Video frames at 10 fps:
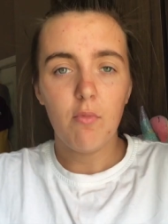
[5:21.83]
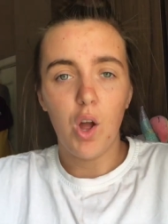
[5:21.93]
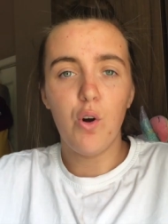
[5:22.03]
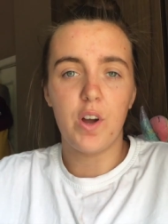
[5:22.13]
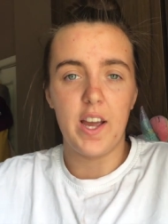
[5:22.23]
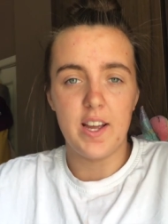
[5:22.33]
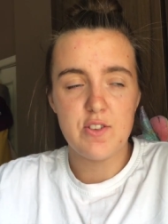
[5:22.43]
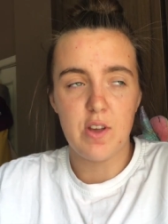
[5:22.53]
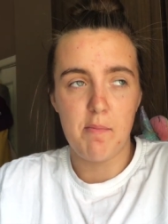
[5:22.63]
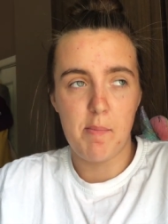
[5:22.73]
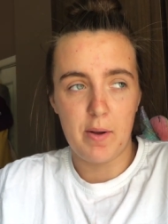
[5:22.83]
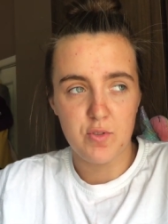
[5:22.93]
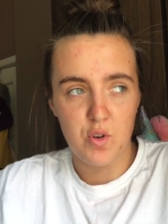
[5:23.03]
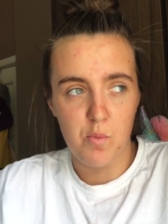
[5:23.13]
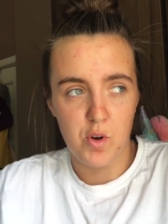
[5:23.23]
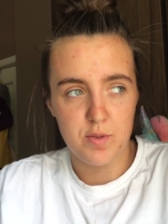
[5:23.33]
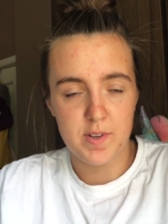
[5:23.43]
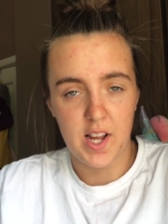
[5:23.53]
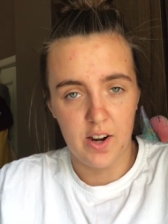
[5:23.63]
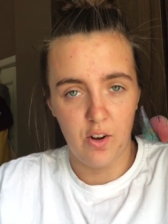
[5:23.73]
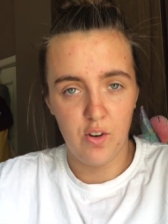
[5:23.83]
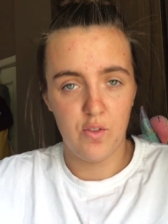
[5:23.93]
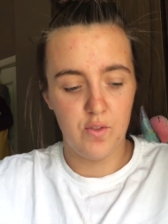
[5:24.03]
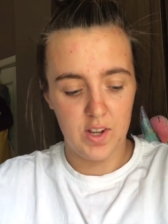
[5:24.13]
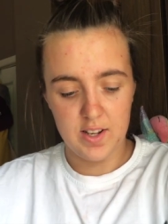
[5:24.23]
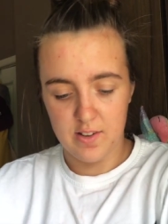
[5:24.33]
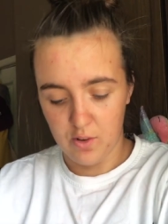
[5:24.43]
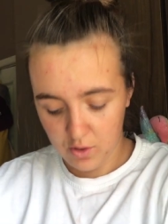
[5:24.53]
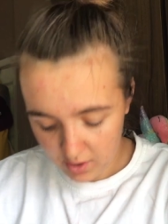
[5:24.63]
Okay, so I'm about to go and wash my tan off. It's looking